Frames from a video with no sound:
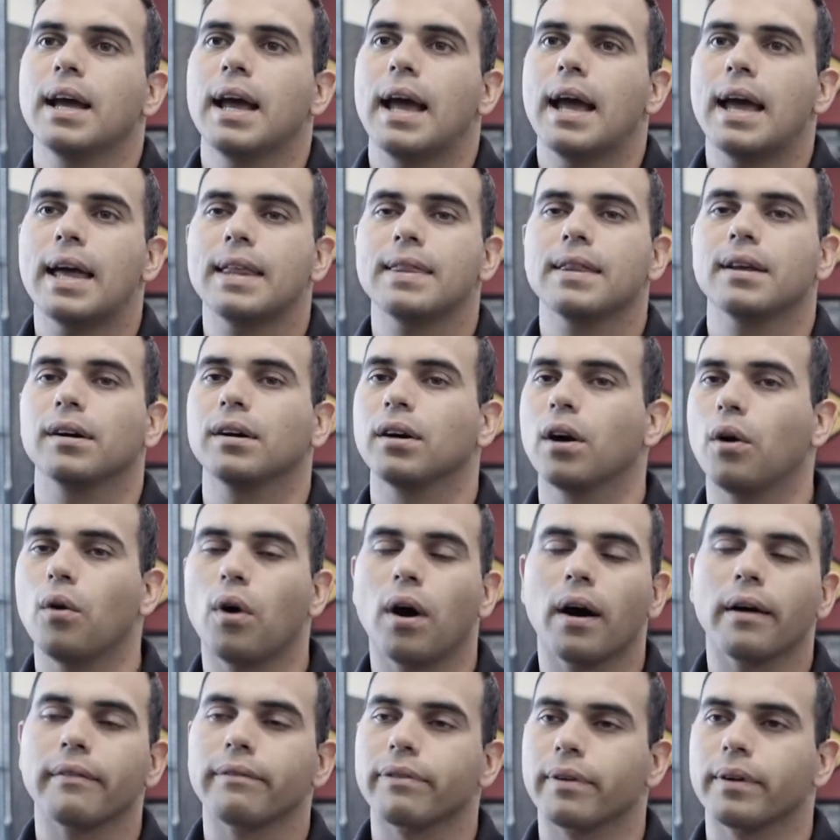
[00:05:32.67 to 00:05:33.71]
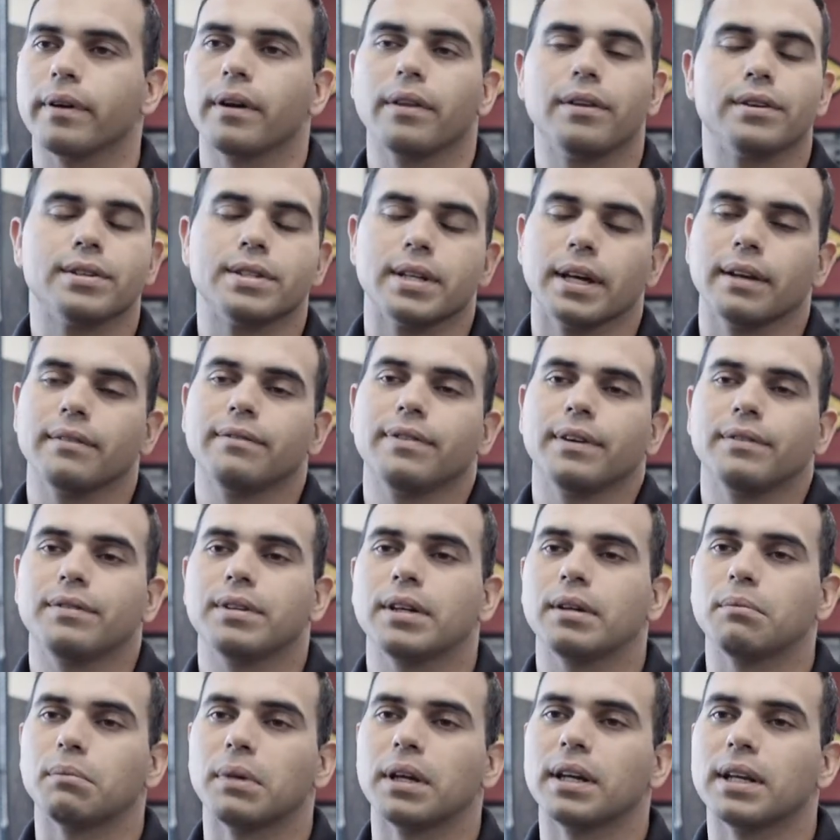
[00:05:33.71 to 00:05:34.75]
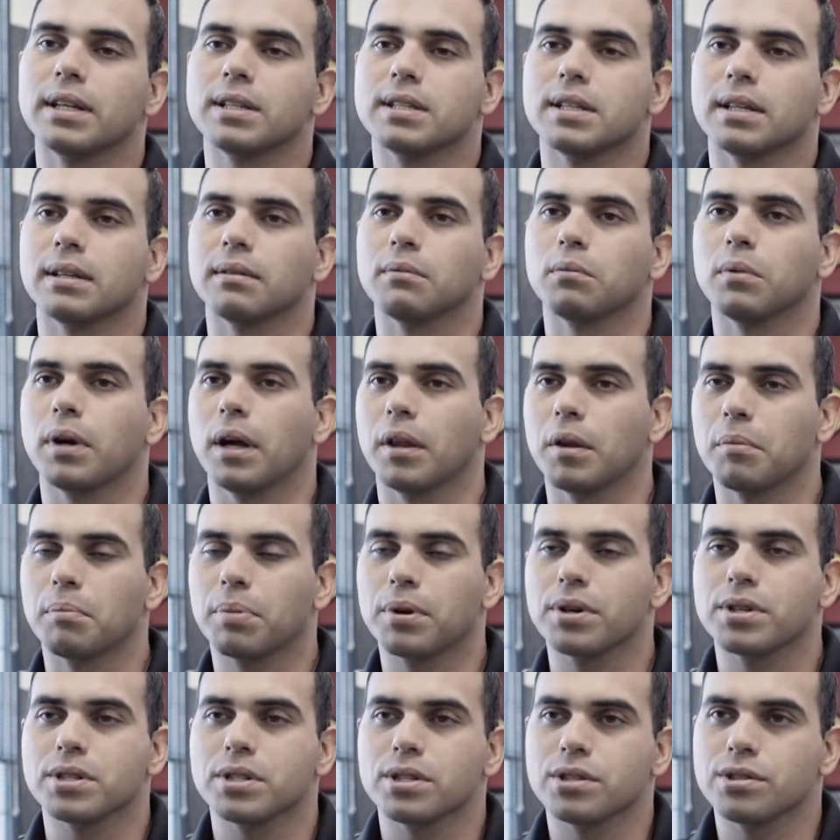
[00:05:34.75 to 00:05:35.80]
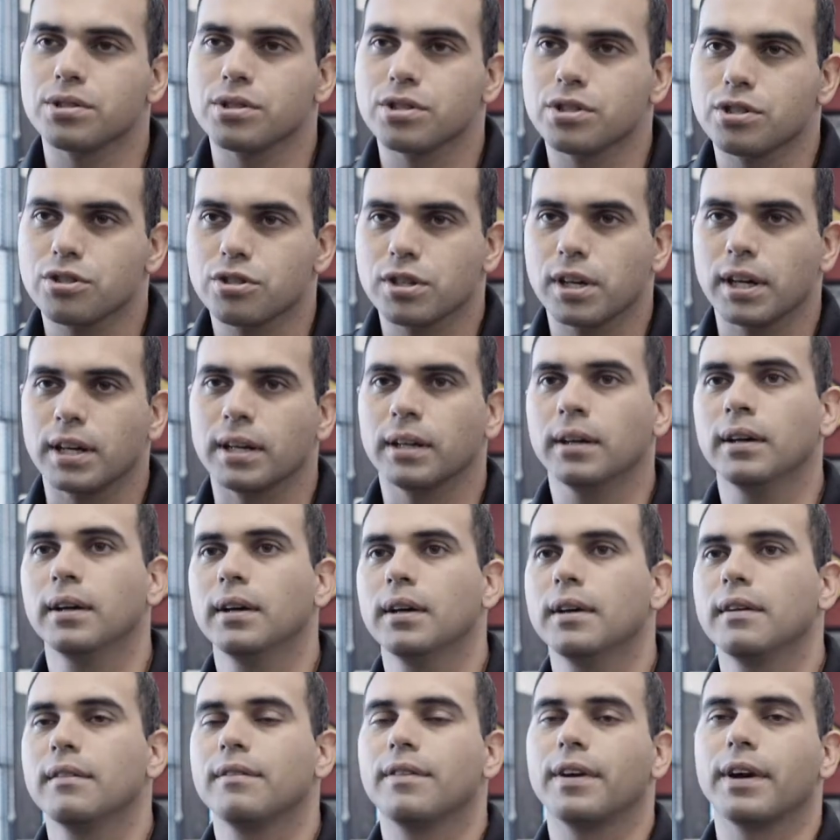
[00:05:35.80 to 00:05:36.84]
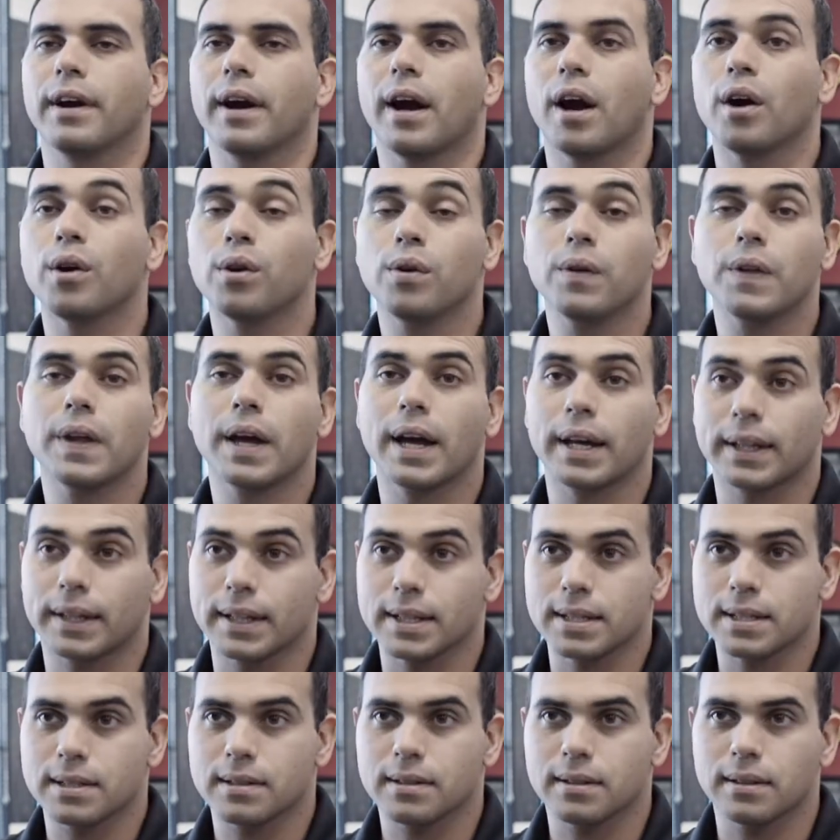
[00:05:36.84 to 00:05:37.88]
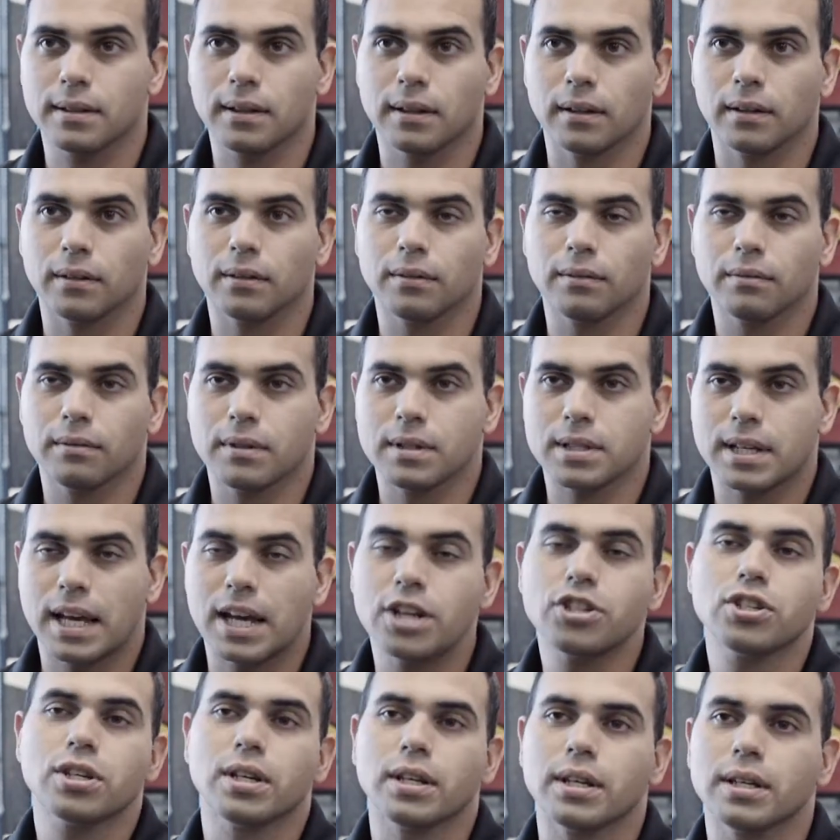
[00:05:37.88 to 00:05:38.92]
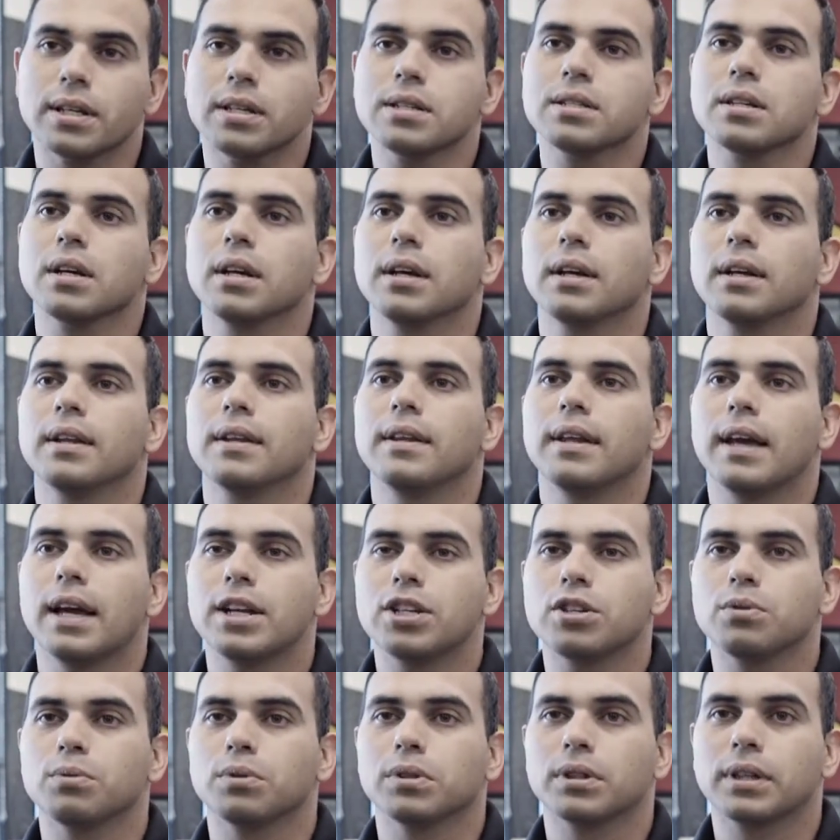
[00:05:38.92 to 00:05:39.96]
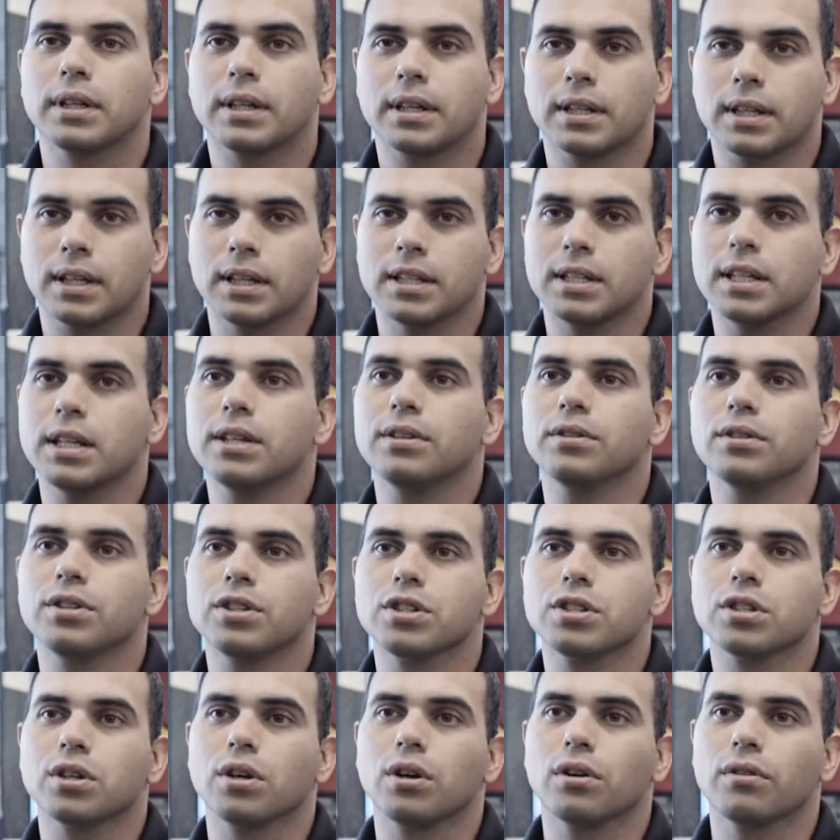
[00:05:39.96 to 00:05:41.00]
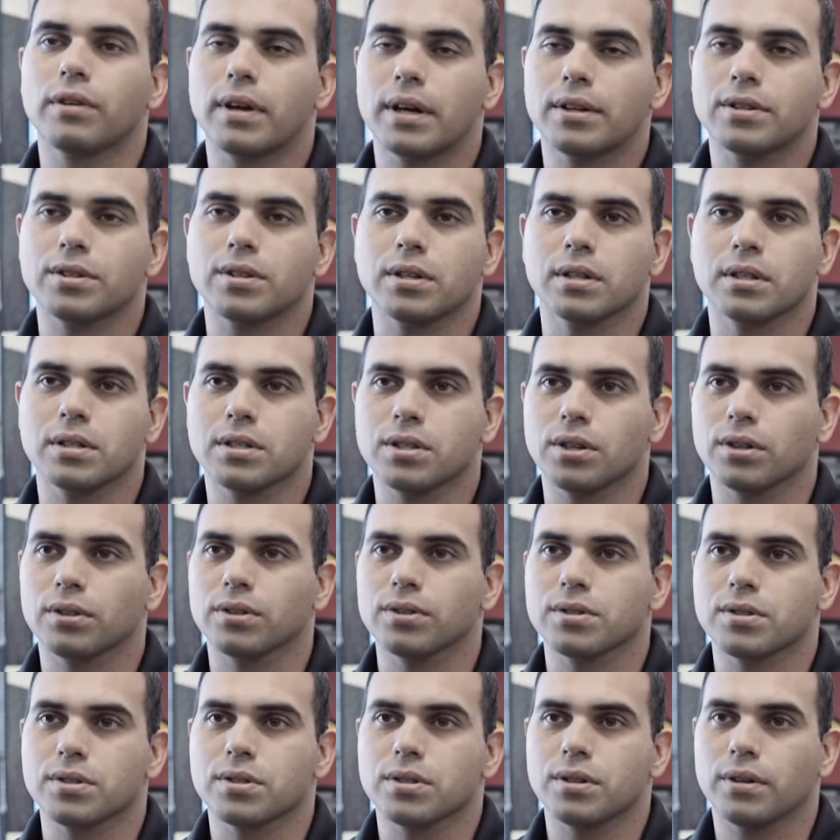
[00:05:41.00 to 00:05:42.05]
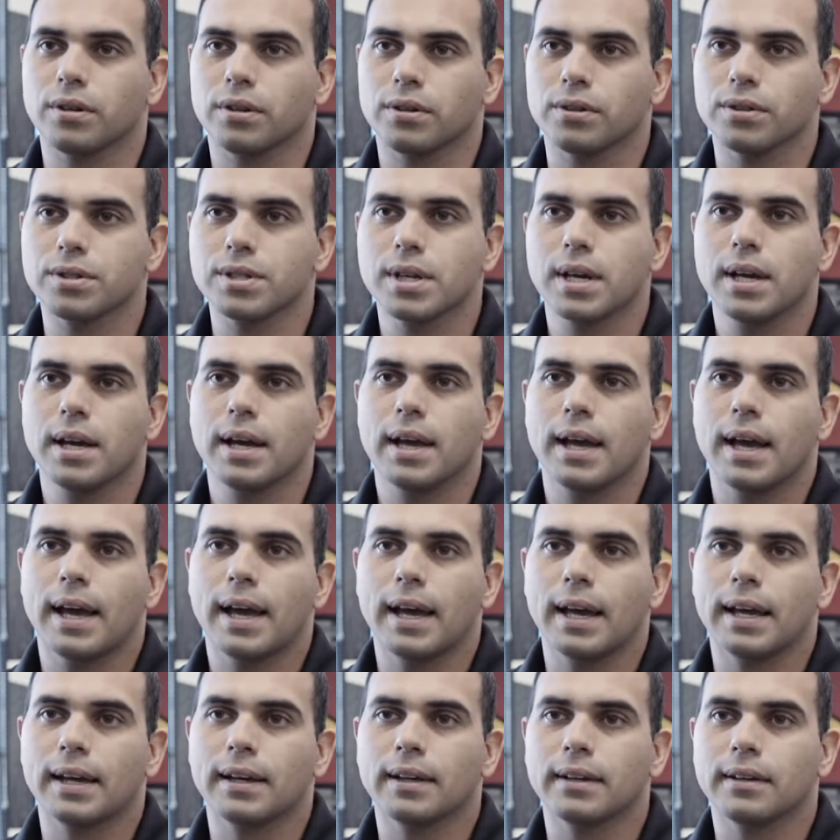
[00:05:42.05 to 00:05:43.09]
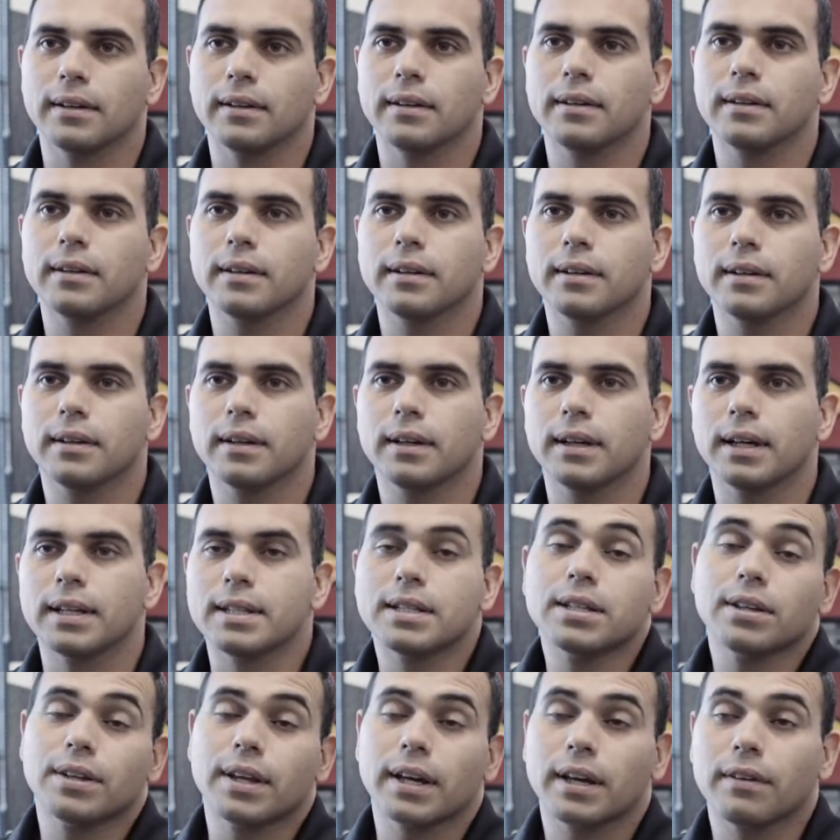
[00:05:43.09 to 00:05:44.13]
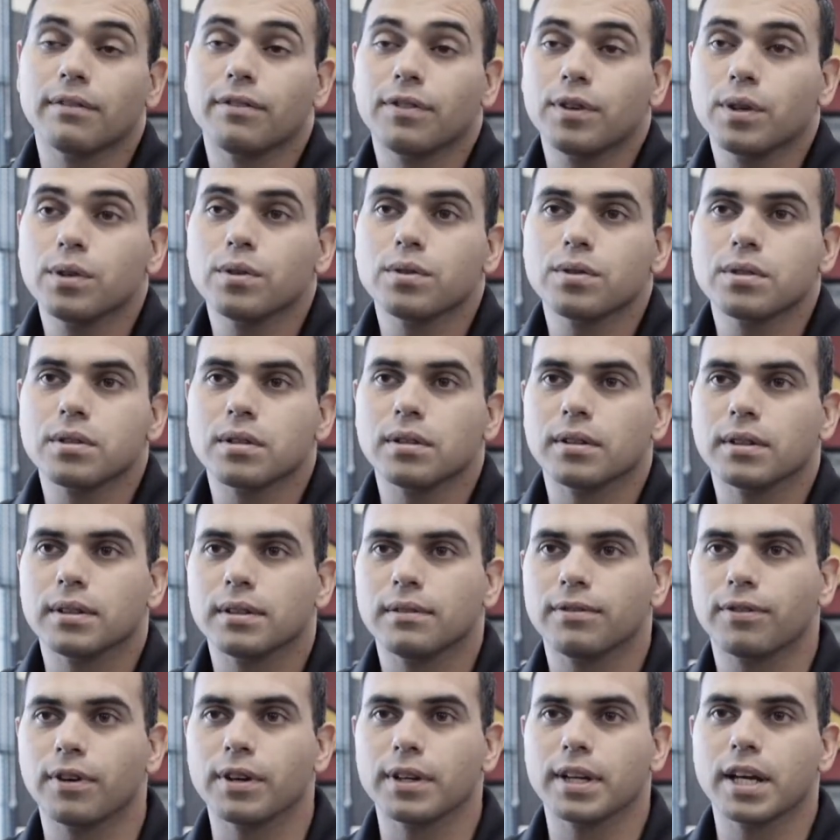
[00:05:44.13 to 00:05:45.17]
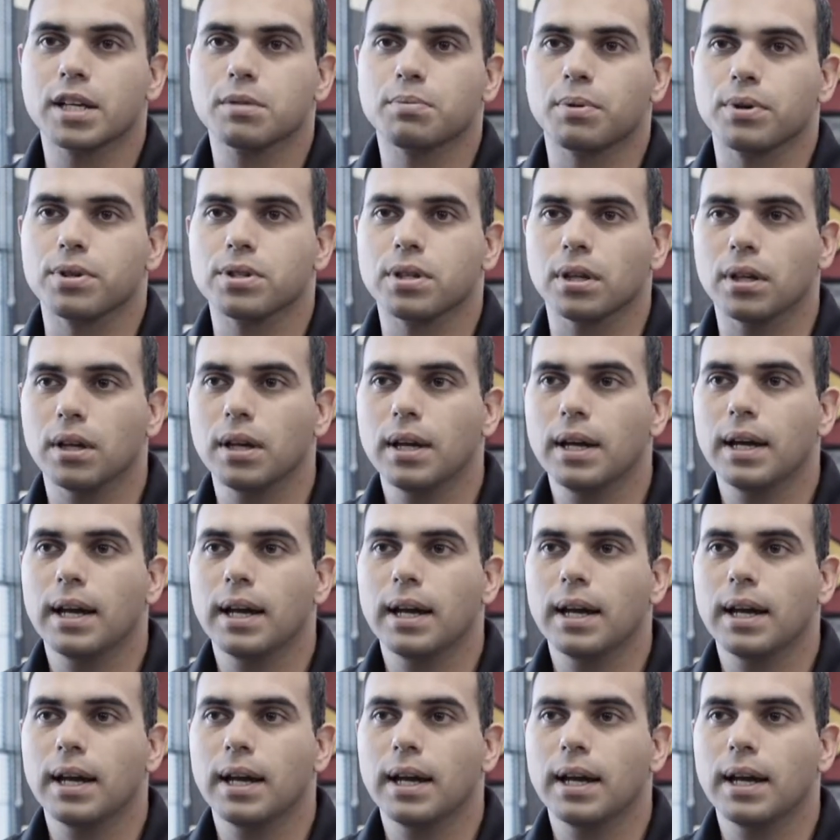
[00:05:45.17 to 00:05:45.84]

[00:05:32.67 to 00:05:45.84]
and they'll go on for another 10, 15 minutes, and while the person is just trying to figure out who the heck this agent is, the agent will continually just go around in circles and circles and until they confuse the front desk person.